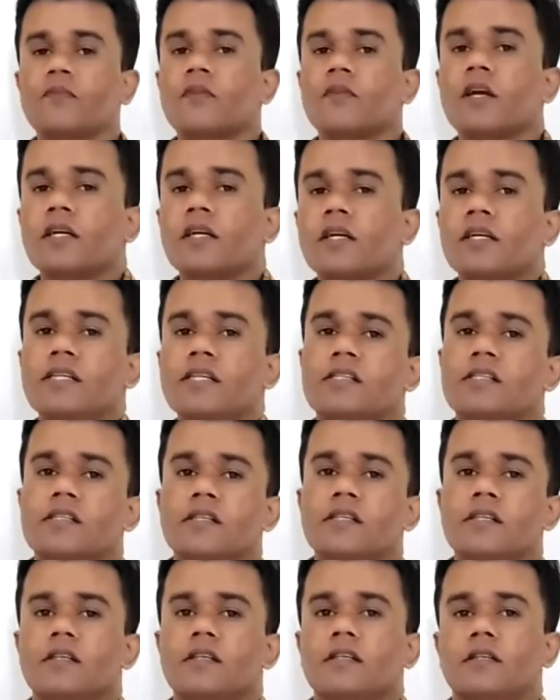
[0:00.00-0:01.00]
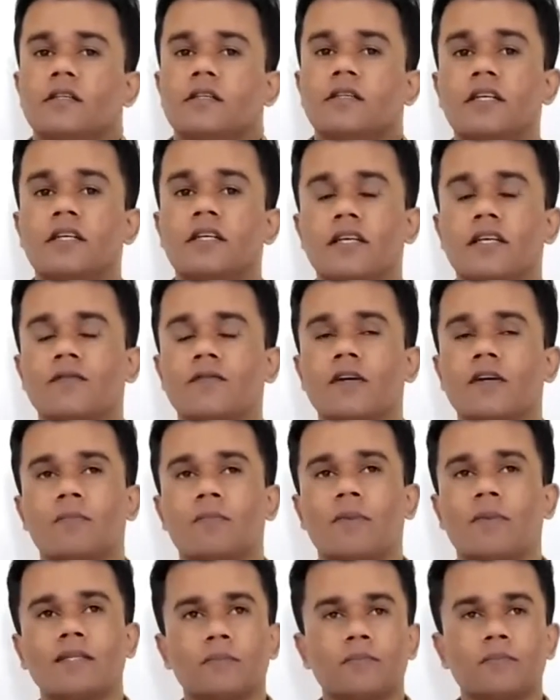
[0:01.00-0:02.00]
is given by
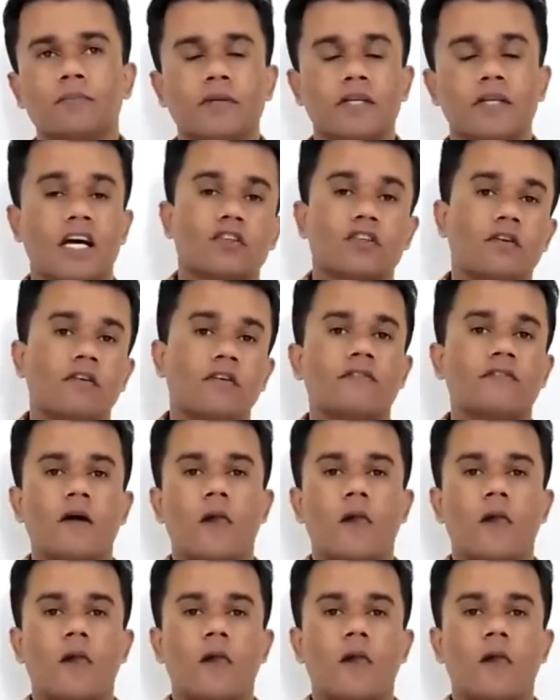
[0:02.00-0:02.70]
the product of